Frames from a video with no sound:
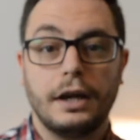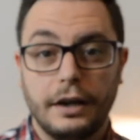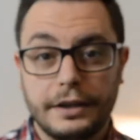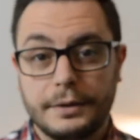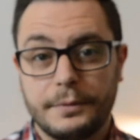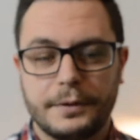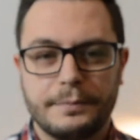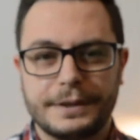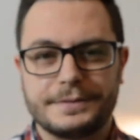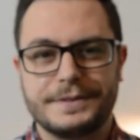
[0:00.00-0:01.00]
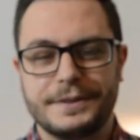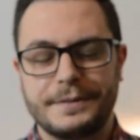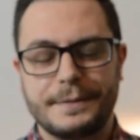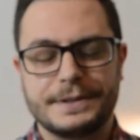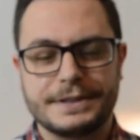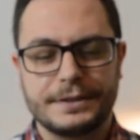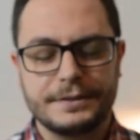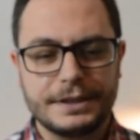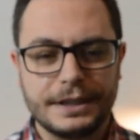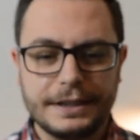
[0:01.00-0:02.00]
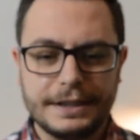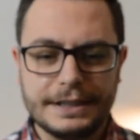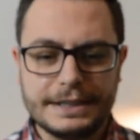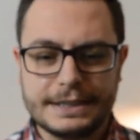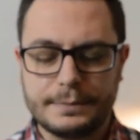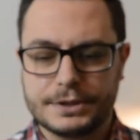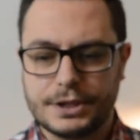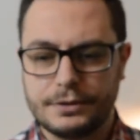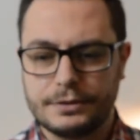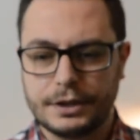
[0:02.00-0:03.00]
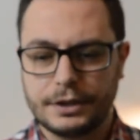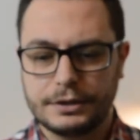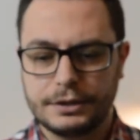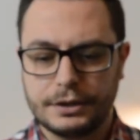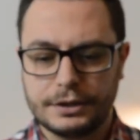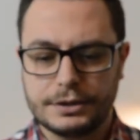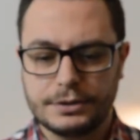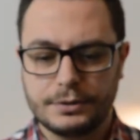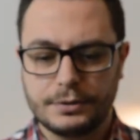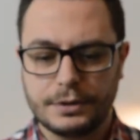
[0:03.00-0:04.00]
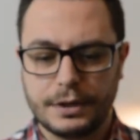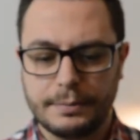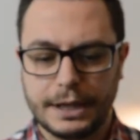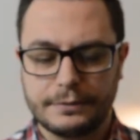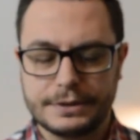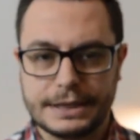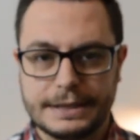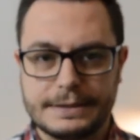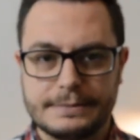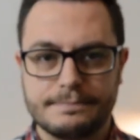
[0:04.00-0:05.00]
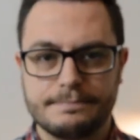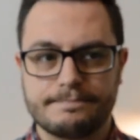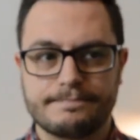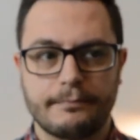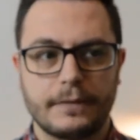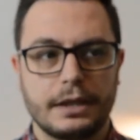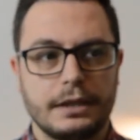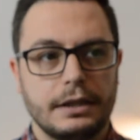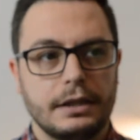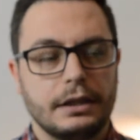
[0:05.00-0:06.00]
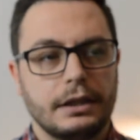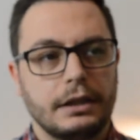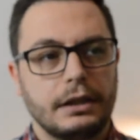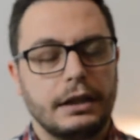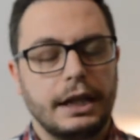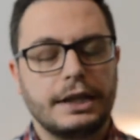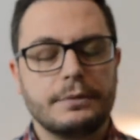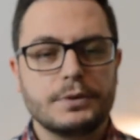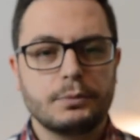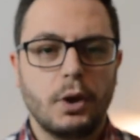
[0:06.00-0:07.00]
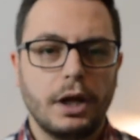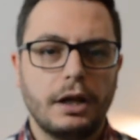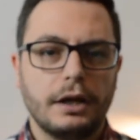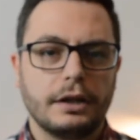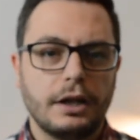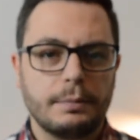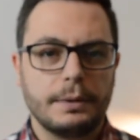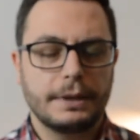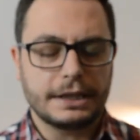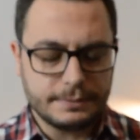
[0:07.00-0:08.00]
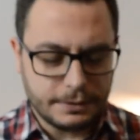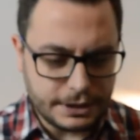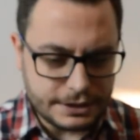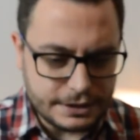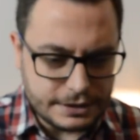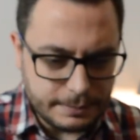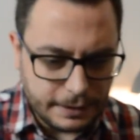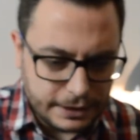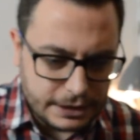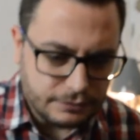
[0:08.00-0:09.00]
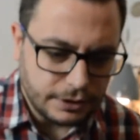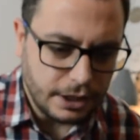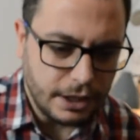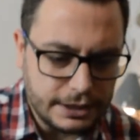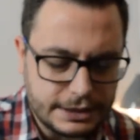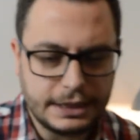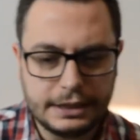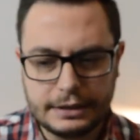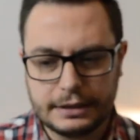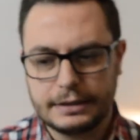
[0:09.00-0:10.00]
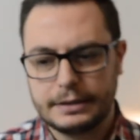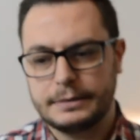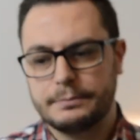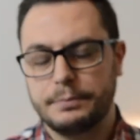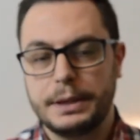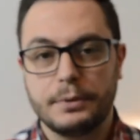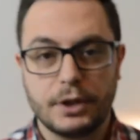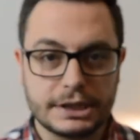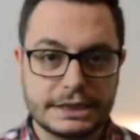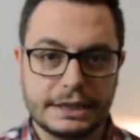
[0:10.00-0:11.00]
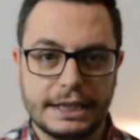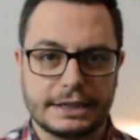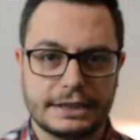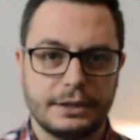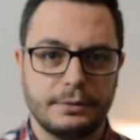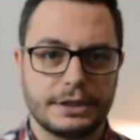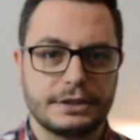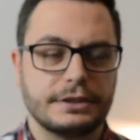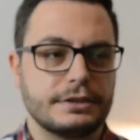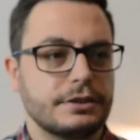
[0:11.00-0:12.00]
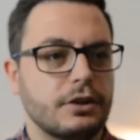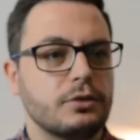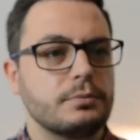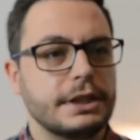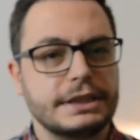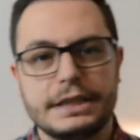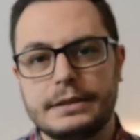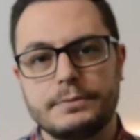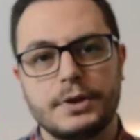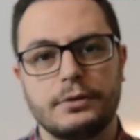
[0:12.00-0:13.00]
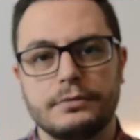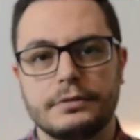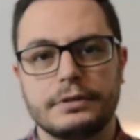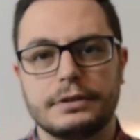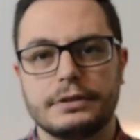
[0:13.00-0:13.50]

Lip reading: Hi there, welcome back to another episode. In this episode, I'd like to talk about... it comes up quite a lot, and a lot of people ask me questions about this regarding people constantly asking questions. Oh, my team don't